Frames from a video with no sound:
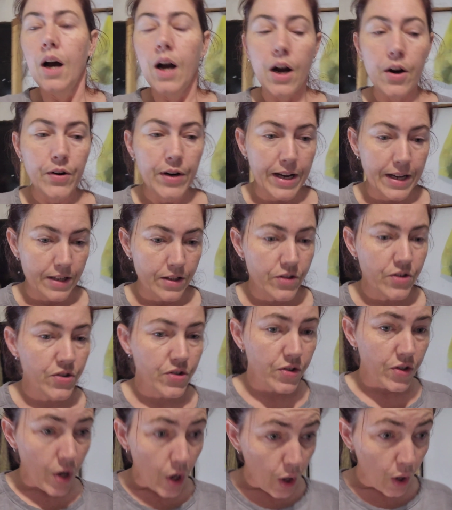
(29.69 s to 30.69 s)
All right,
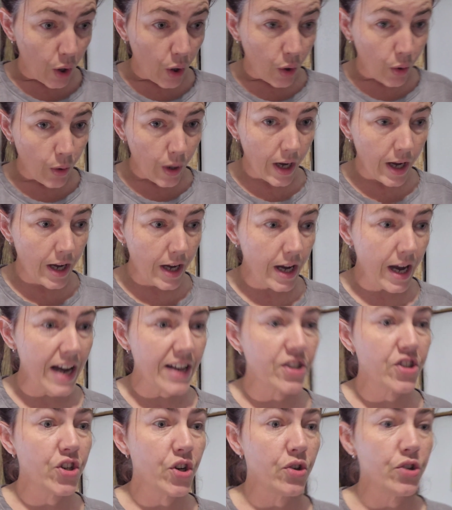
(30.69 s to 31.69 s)
so
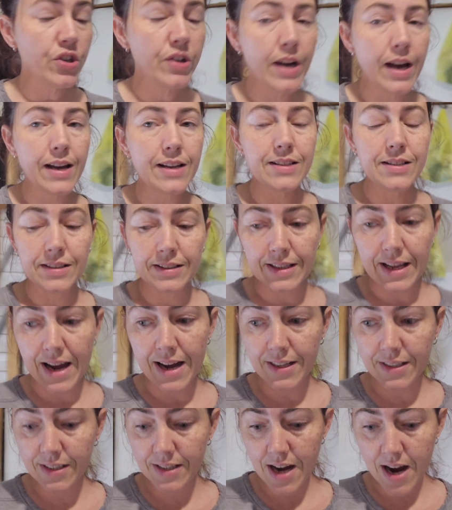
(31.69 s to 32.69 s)
I showed you guys
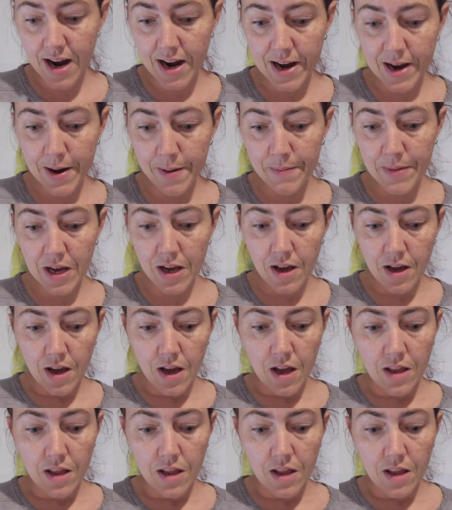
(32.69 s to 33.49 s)
last time